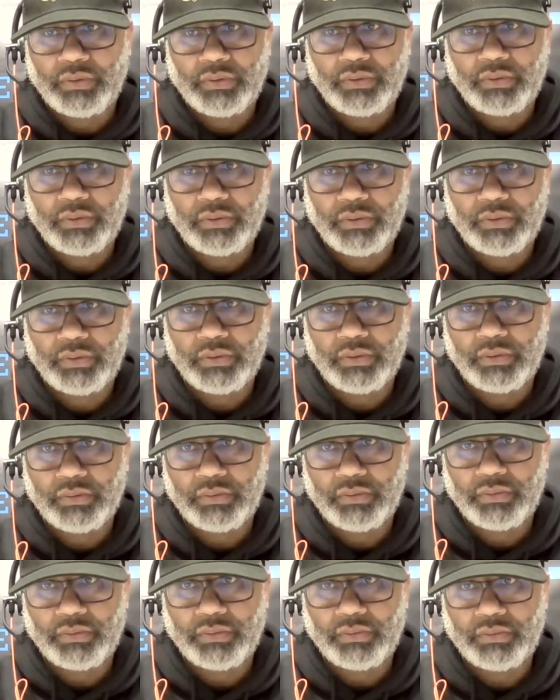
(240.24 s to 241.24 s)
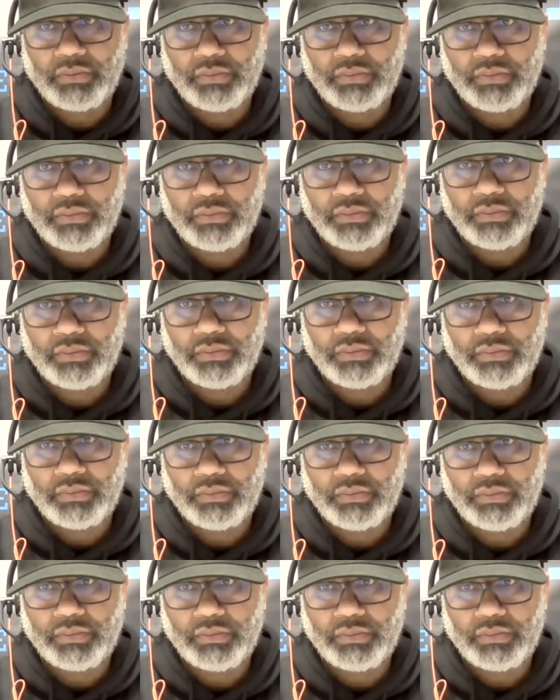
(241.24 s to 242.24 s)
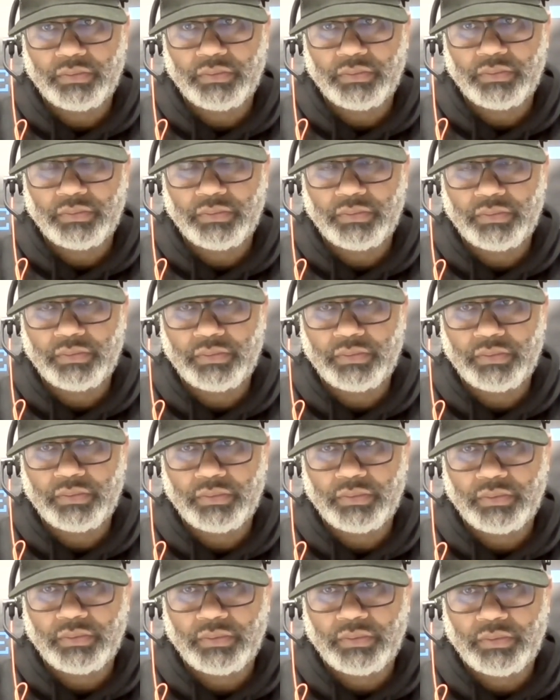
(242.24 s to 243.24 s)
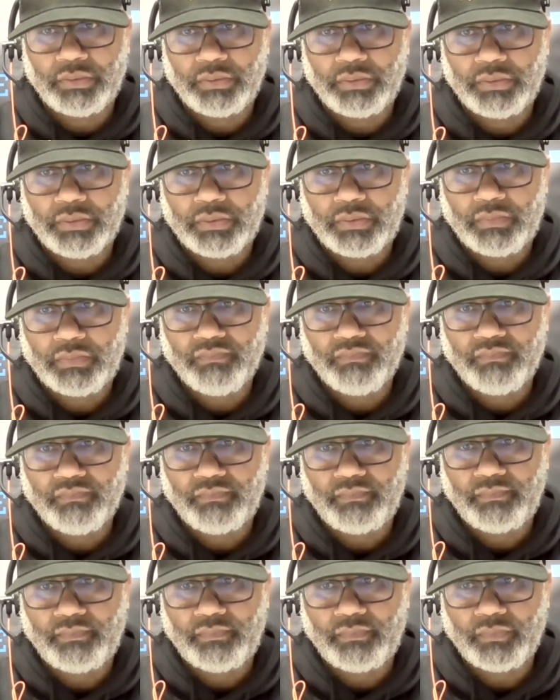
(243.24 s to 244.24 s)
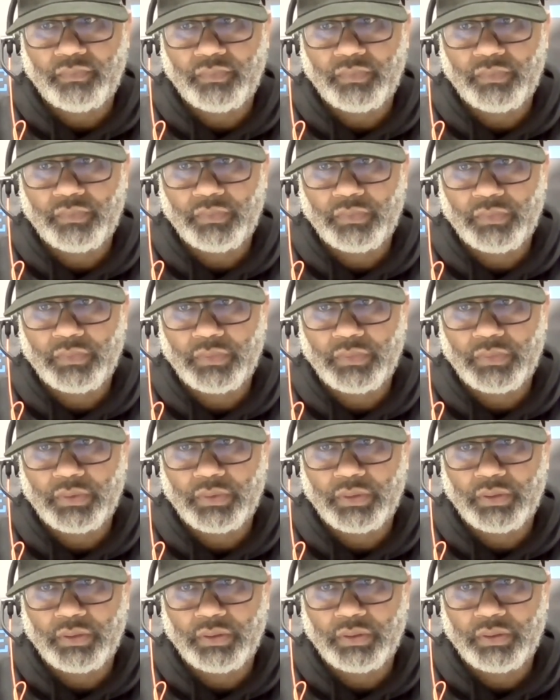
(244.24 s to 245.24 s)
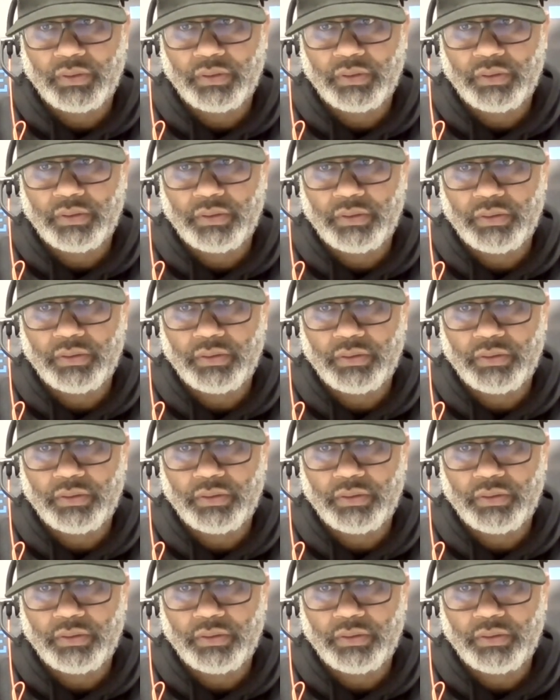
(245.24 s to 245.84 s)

This person isn't speaking.